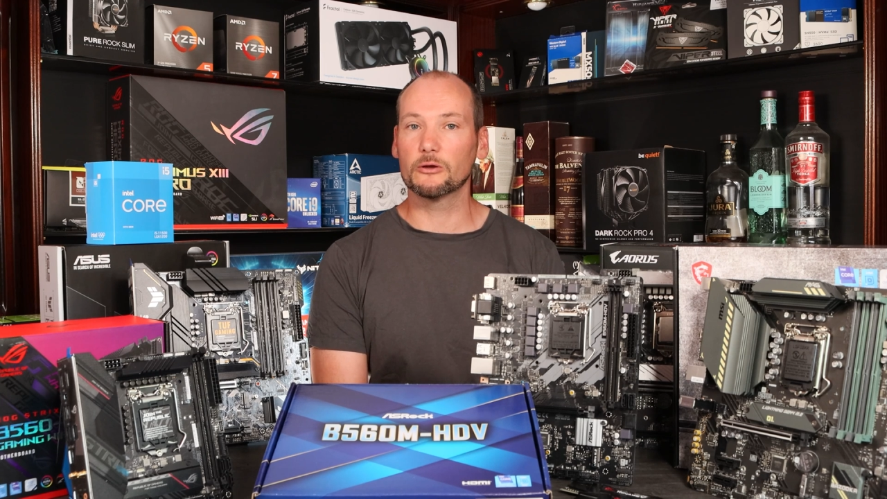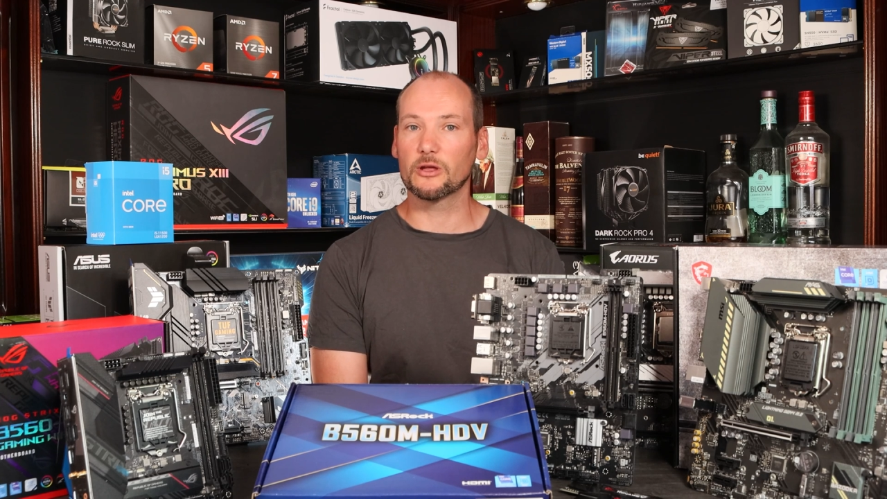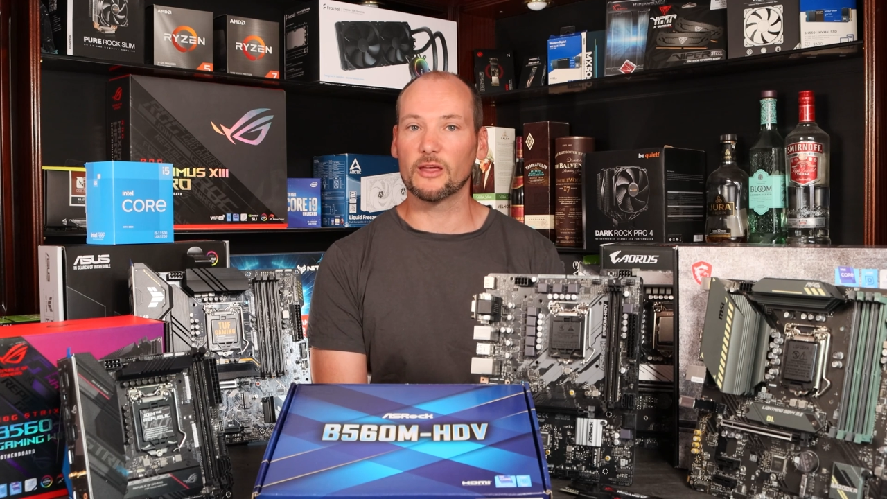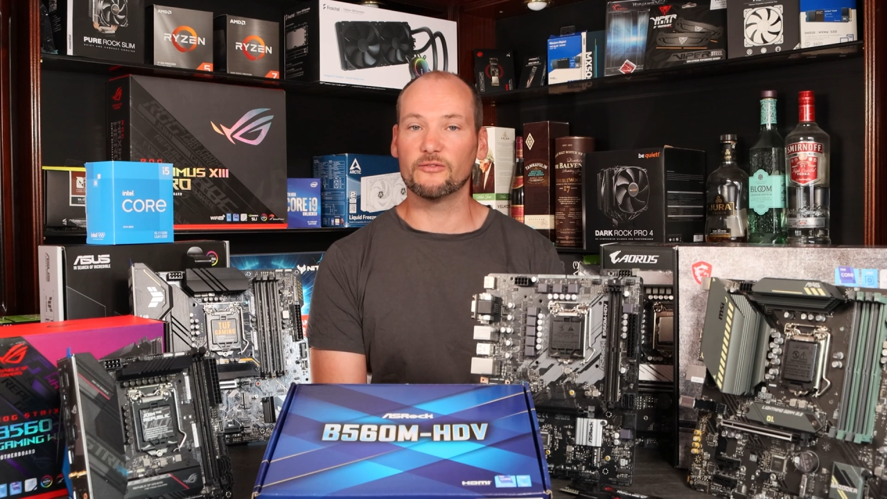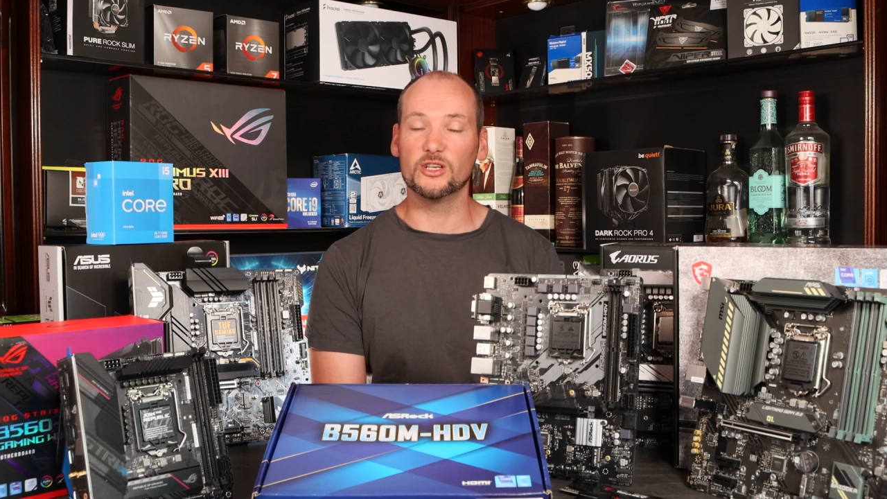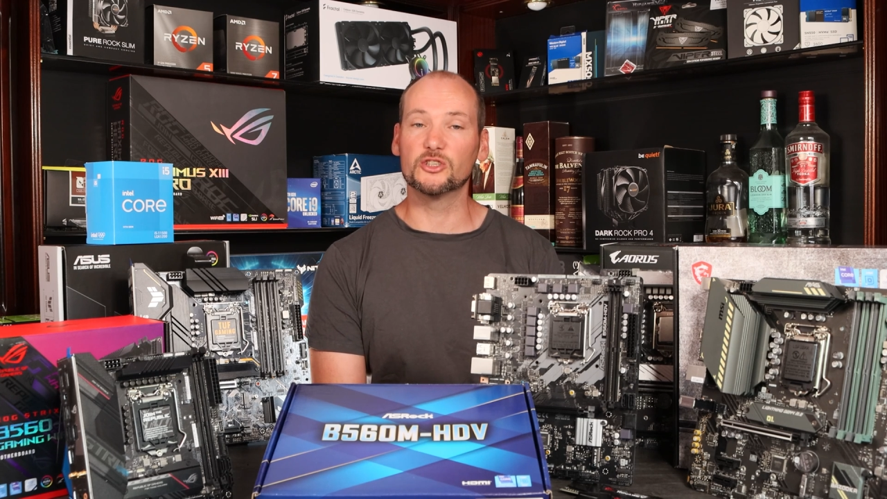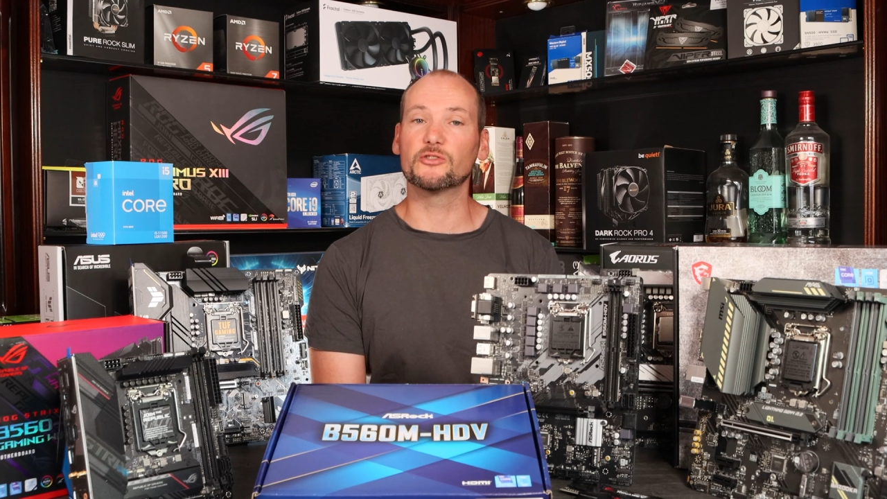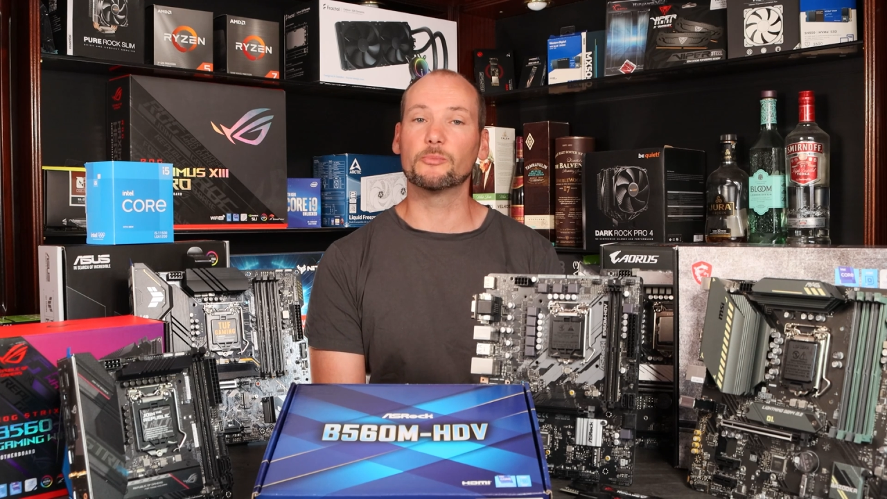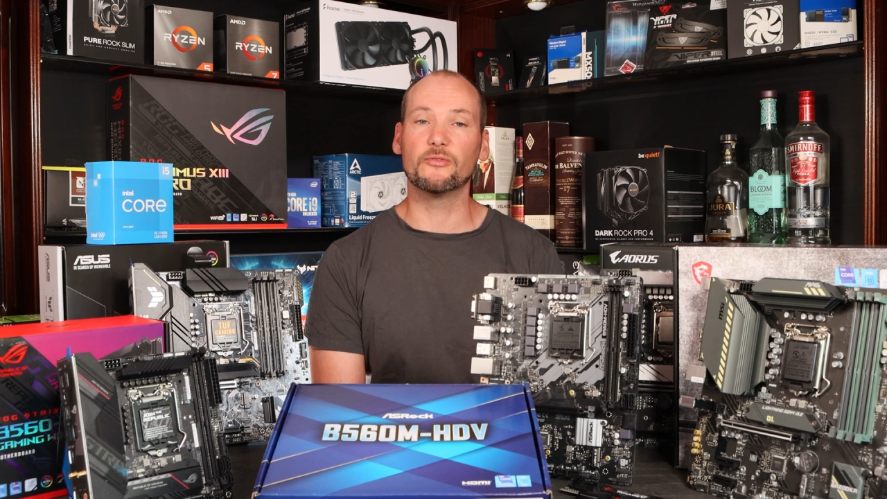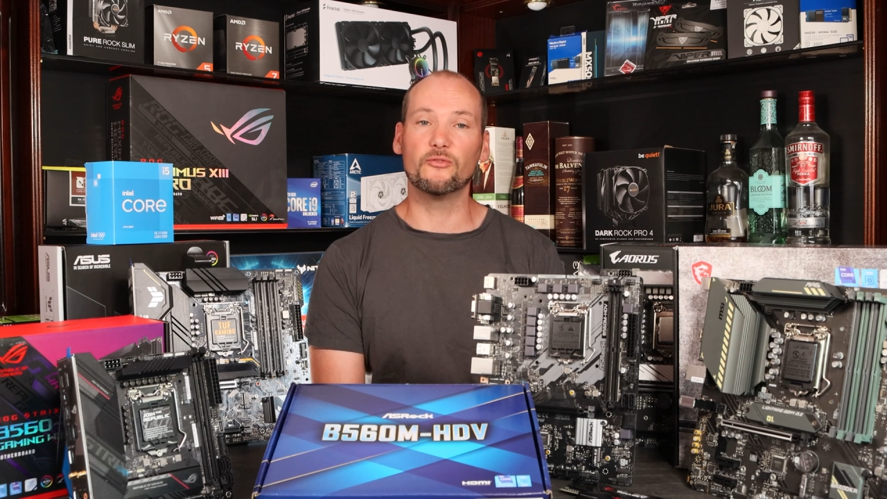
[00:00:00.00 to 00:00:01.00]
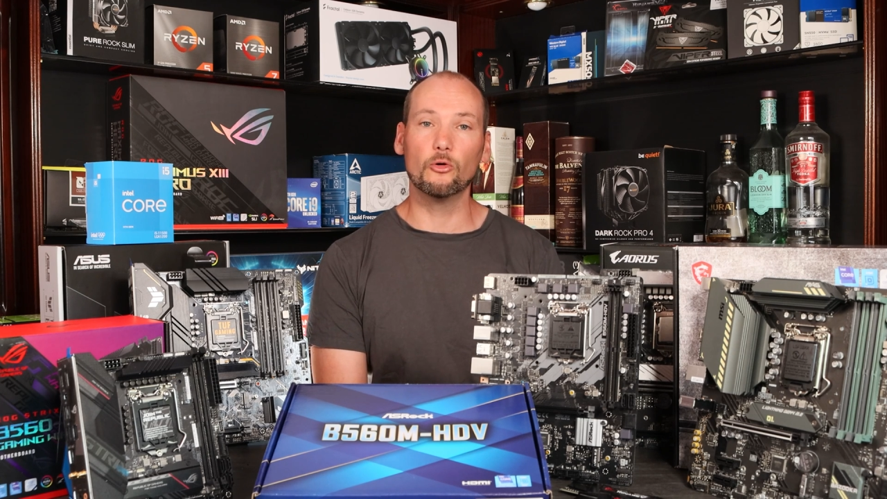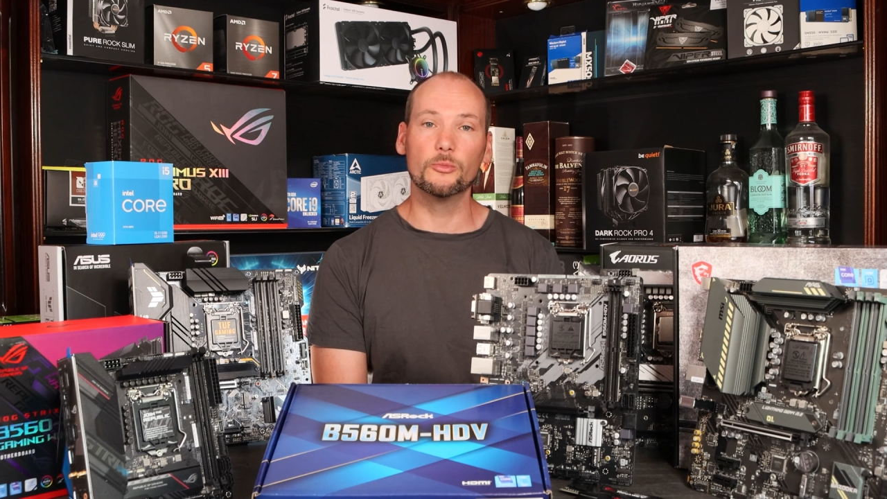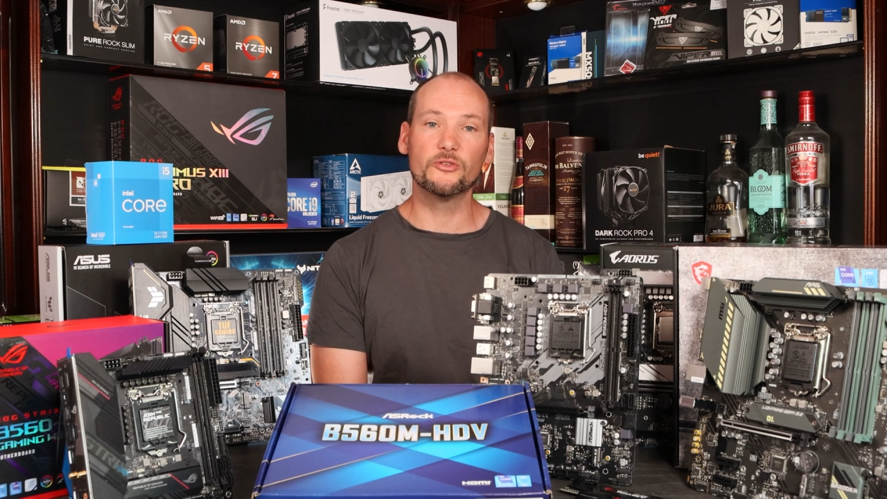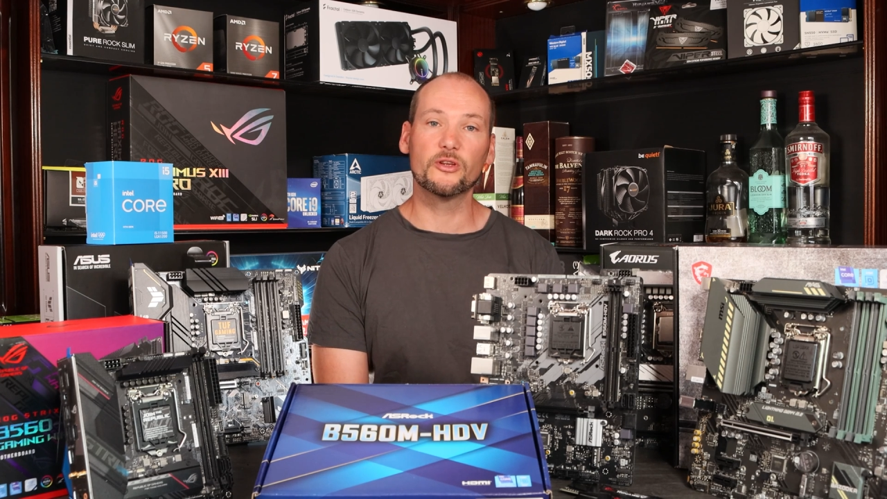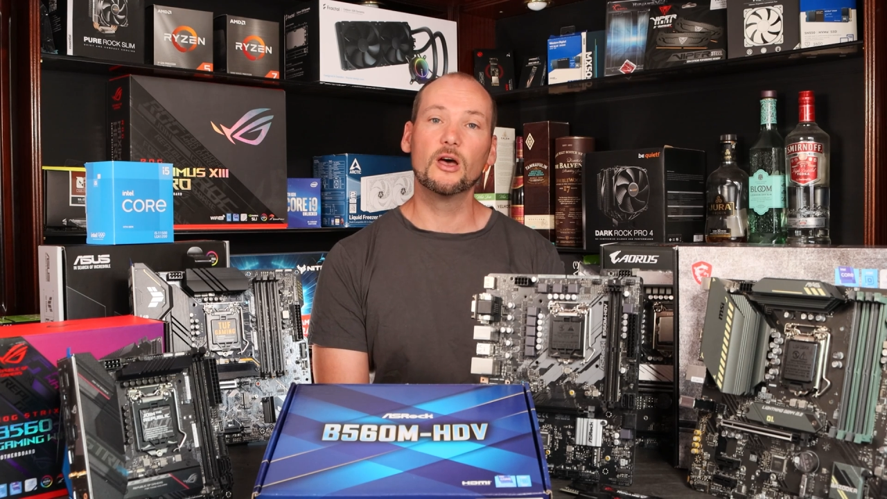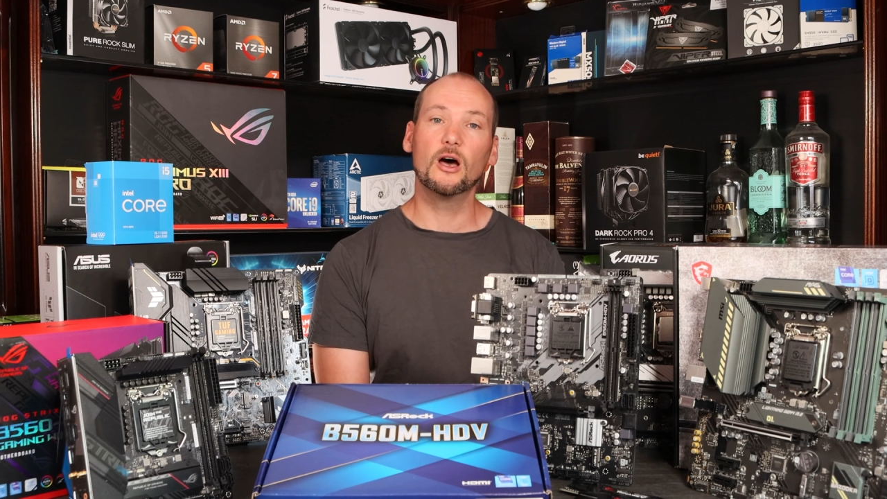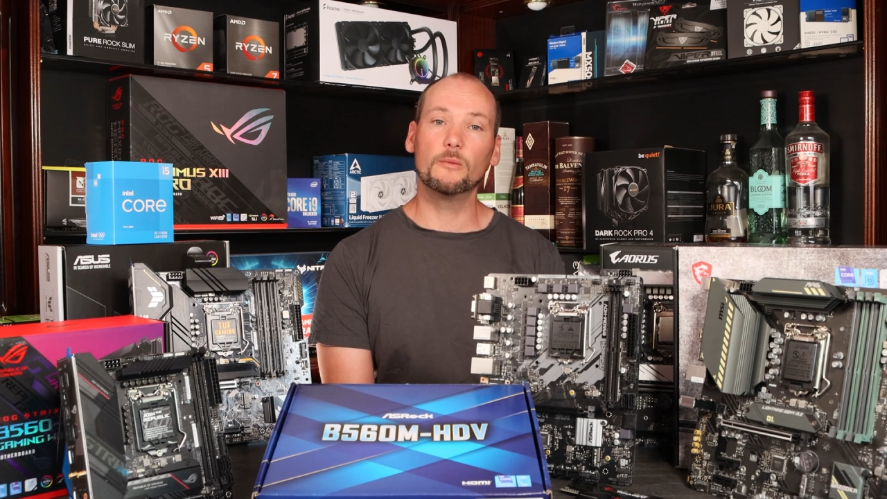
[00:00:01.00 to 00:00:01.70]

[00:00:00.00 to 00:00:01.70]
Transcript: look at their features and performance,